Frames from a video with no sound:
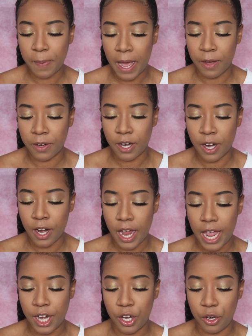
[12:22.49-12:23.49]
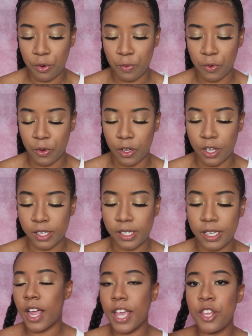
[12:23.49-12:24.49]
powder in New
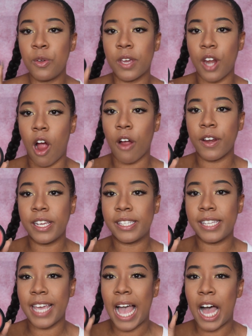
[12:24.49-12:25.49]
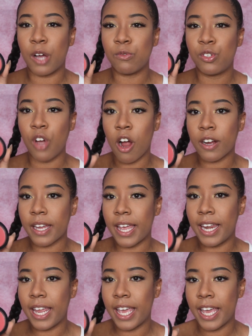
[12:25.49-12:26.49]
Rules. You can already see how dark
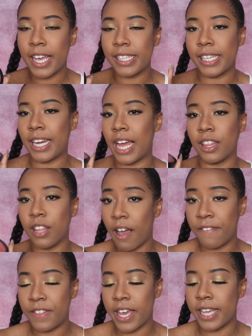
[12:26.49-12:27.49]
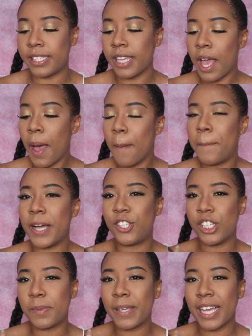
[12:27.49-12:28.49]
it is, and I love this, but
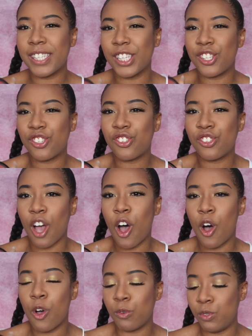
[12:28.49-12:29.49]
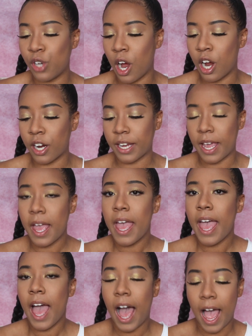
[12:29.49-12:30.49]
just because it's so dark,
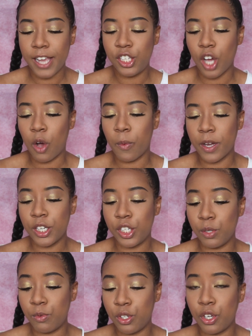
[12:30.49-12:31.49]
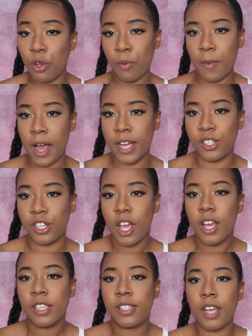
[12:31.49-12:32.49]
I don't want to do too much.
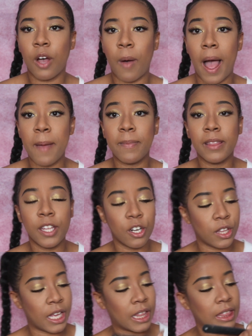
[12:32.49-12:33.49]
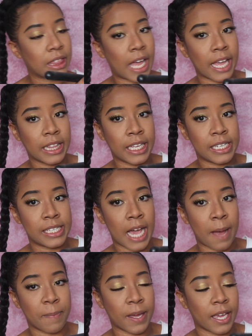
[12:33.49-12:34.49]
So I'm literally lightly
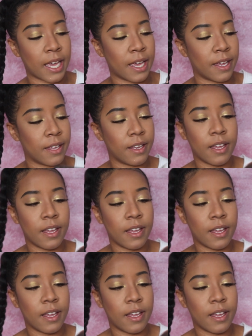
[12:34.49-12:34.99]
tapping it